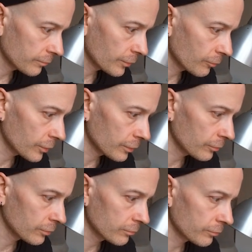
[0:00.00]
you wanna
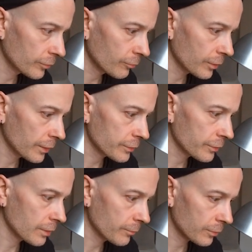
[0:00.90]

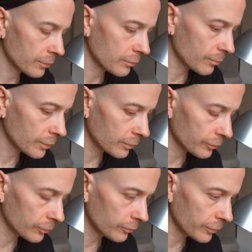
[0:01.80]
ask something
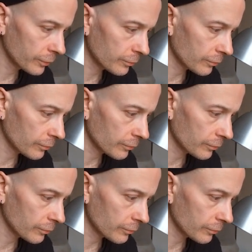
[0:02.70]
to it,